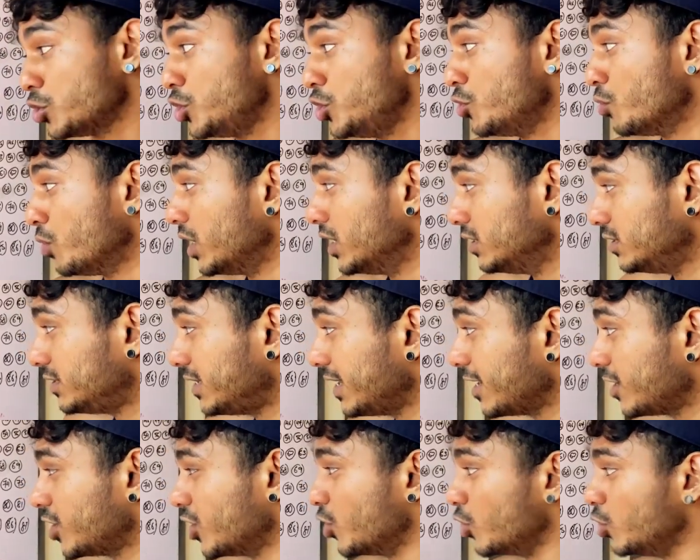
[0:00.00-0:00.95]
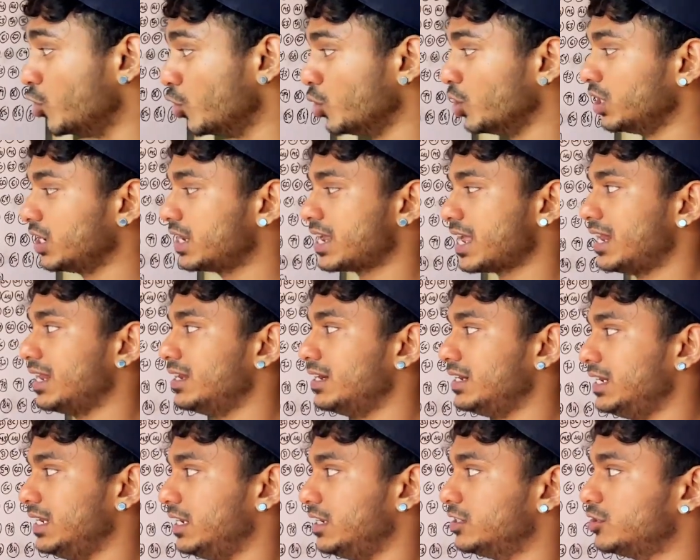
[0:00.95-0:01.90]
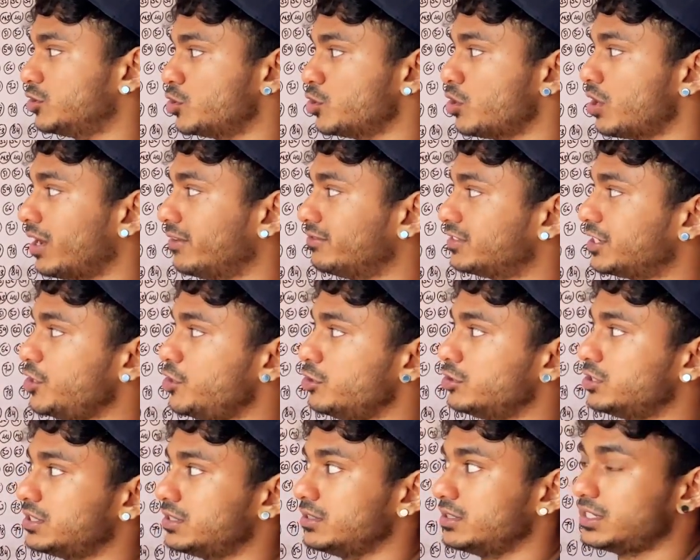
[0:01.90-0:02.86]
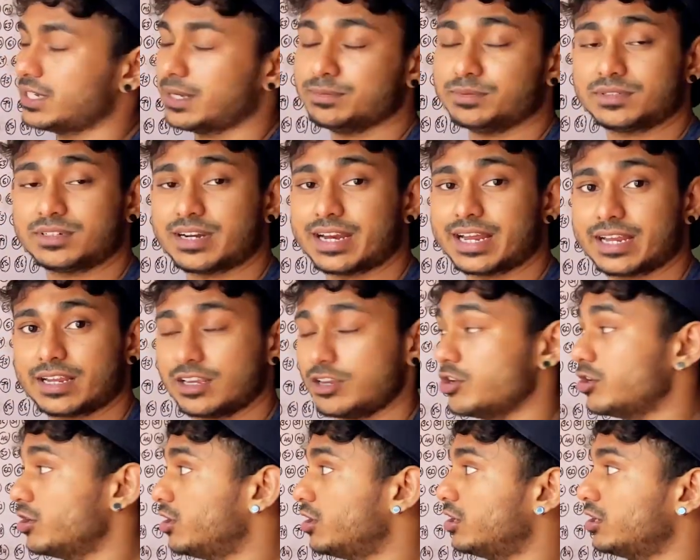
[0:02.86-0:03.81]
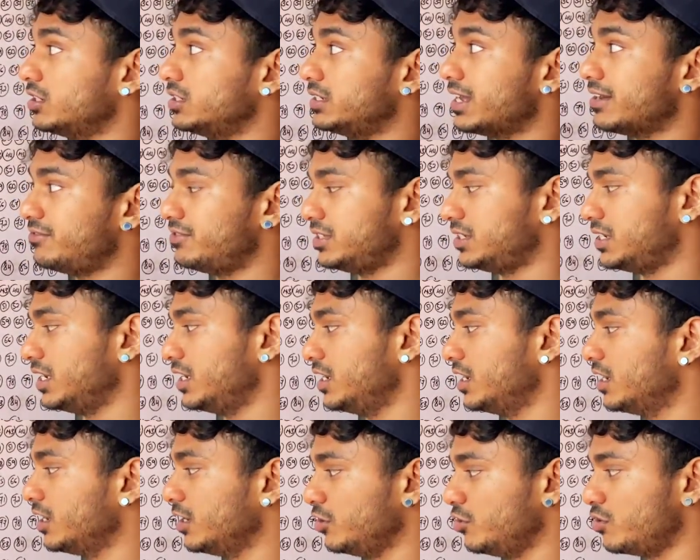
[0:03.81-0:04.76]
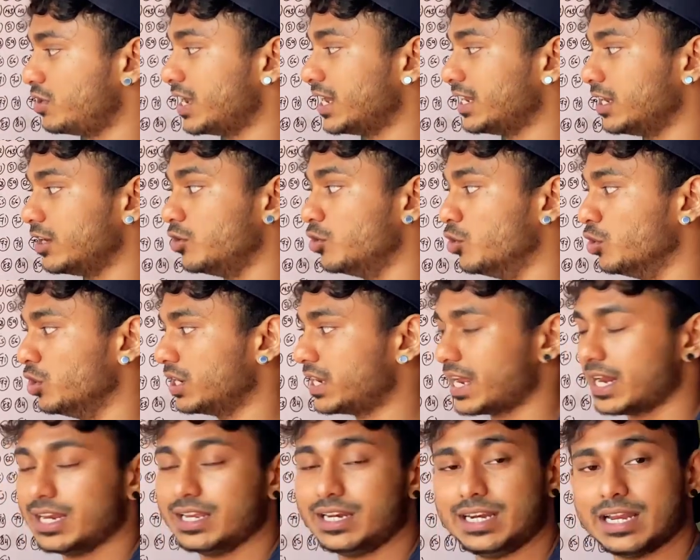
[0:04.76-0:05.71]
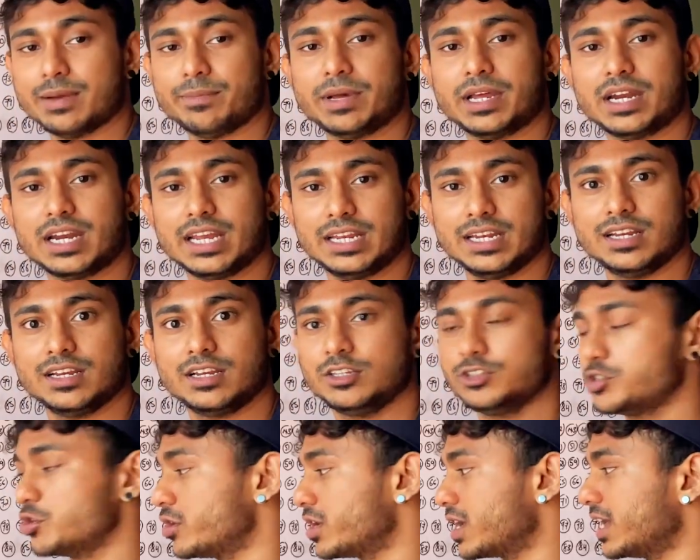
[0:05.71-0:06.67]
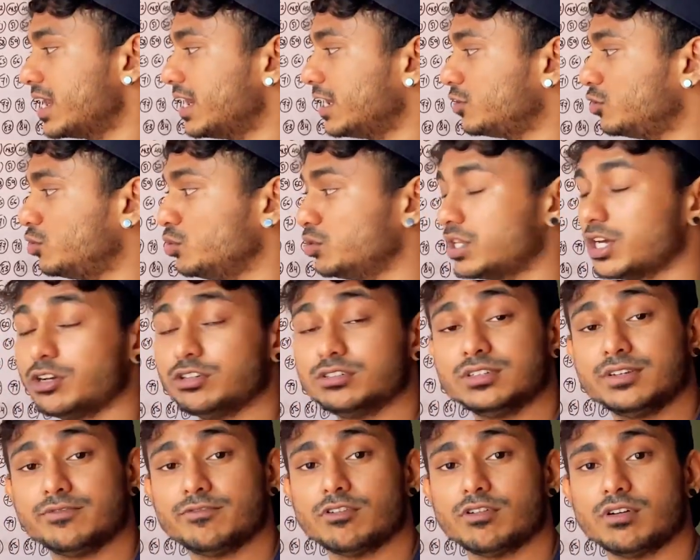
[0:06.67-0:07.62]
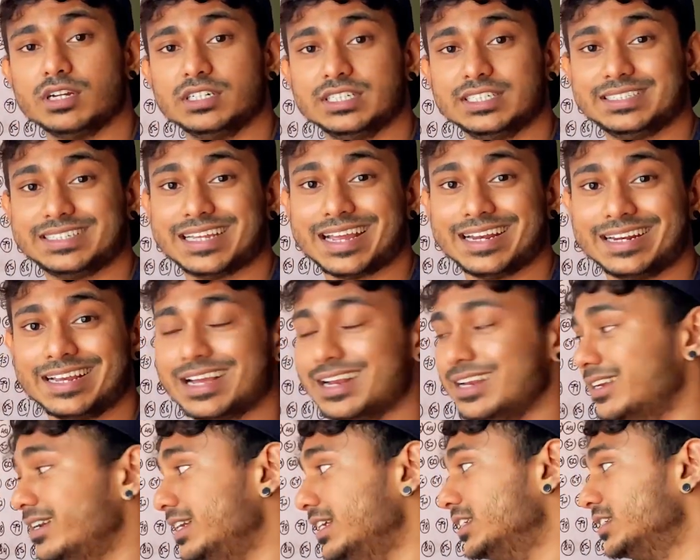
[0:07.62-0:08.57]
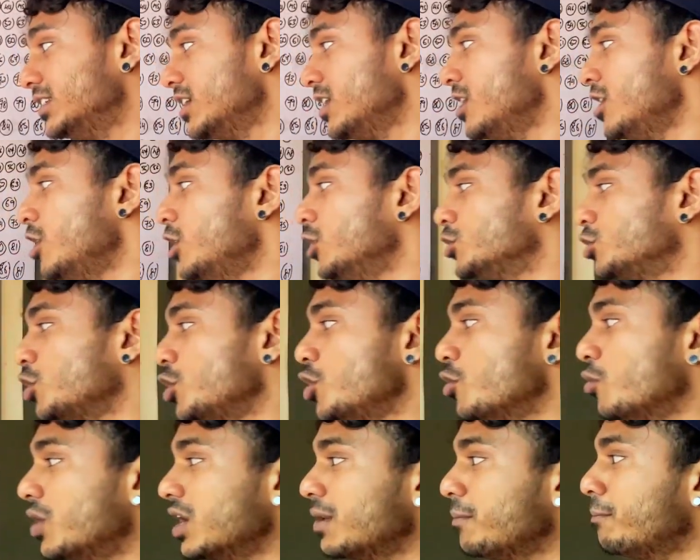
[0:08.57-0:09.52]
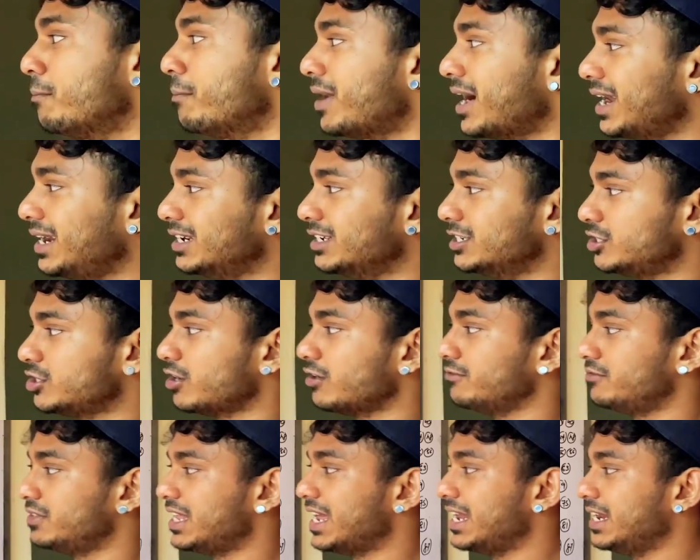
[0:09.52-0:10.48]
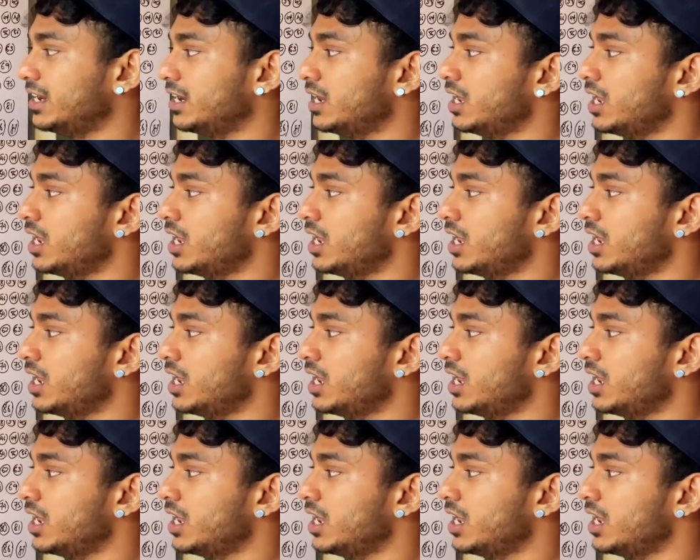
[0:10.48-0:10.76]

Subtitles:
you want to take your goal calorie. So after you subtract your deficit, you get the goal calorie, am I right? So you get like 2,410 calories. So you want to minus off that